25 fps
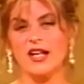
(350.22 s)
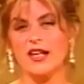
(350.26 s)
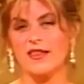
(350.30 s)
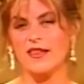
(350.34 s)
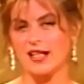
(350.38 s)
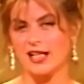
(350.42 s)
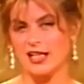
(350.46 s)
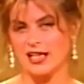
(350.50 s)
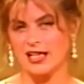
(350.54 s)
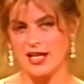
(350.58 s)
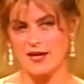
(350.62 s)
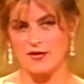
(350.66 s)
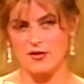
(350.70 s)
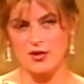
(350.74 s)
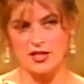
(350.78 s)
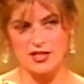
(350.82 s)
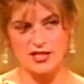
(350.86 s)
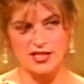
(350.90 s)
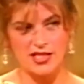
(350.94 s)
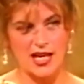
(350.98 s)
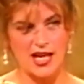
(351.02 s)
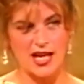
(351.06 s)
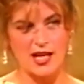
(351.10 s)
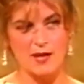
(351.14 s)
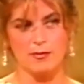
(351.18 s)
and Golden Globe
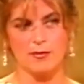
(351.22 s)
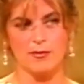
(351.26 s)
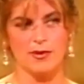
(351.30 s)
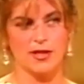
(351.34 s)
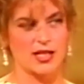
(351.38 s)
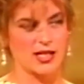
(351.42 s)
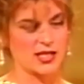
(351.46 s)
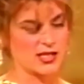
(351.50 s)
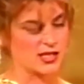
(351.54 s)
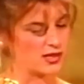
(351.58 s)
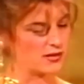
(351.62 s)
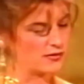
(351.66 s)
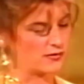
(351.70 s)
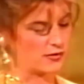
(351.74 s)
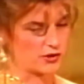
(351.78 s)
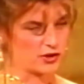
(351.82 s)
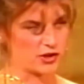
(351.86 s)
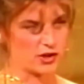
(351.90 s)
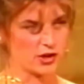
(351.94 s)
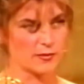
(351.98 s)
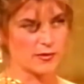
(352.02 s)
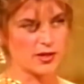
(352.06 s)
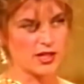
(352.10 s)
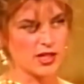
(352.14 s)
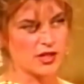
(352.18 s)
holder debuted
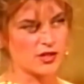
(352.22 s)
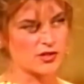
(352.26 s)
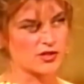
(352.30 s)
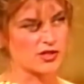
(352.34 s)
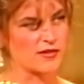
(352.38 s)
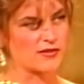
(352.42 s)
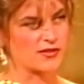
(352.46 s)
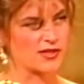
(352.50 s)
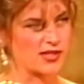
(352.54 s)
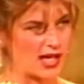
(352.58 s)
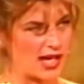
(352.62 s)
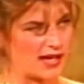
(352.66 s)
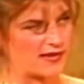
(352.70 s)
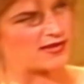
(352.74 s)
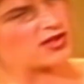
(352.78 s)
in the industry in